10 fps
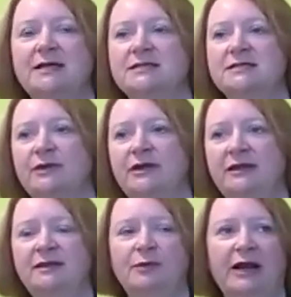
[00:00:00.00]
So
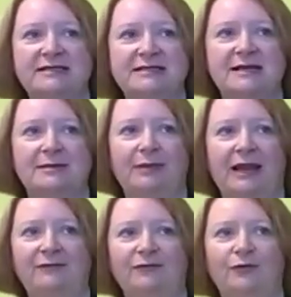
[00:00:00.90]
within the PracticeHub
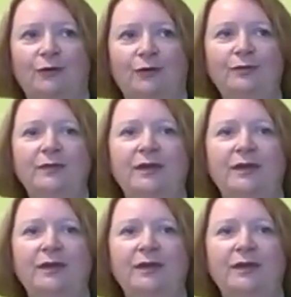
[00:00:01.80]
platform,